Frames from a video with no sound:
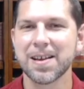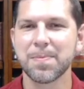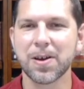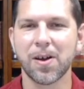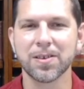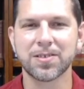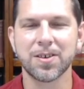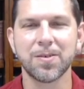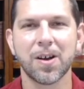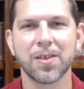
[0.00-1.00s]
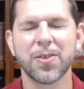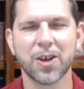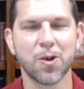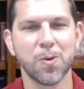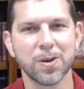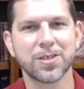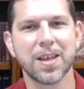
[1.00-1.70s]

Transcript: but also the course